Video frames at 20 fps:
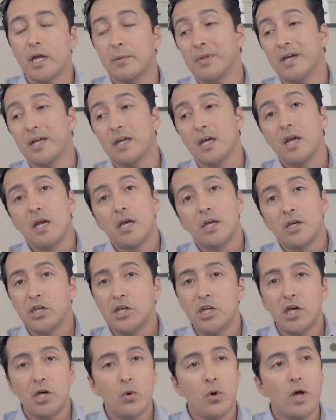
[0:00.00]
I'm like,
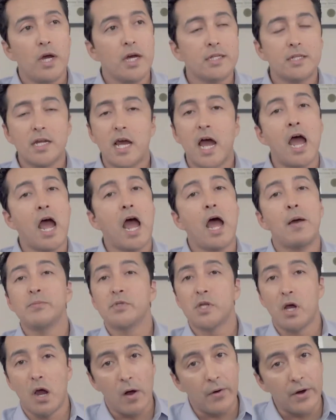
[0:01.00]
you know what? I'm
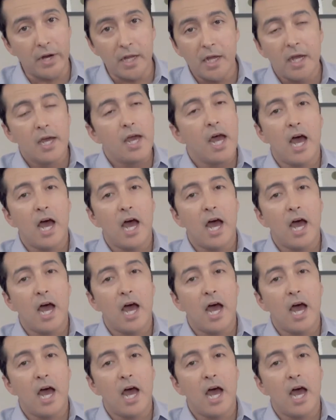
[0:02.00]
sorry.